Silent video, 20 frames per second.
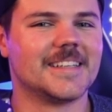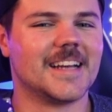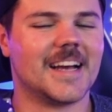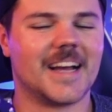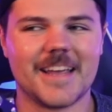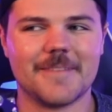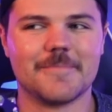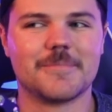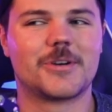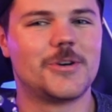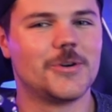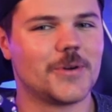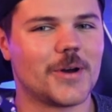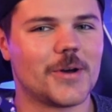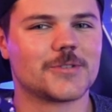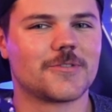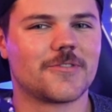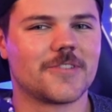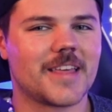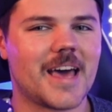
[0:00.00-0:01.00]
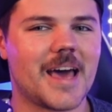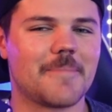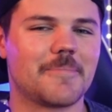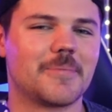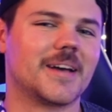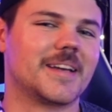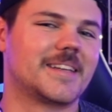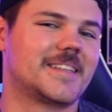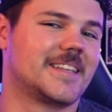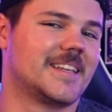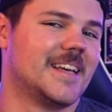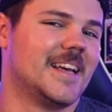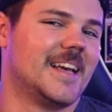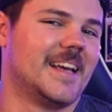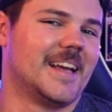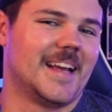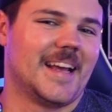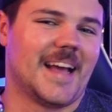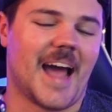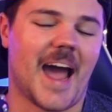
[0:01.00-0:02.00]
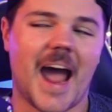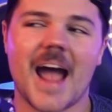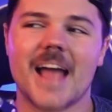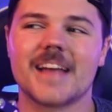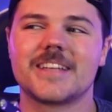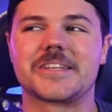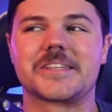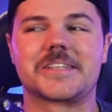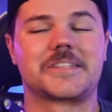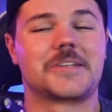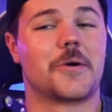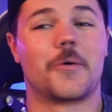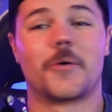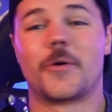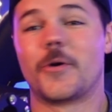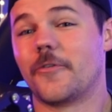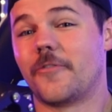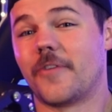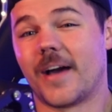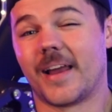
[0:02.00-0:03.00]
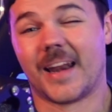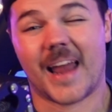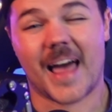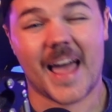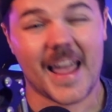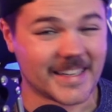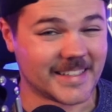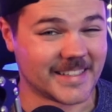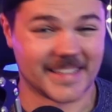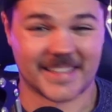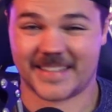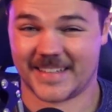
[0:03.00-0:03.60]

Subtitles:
I give him kudos for that, but I just don't know if I liked it.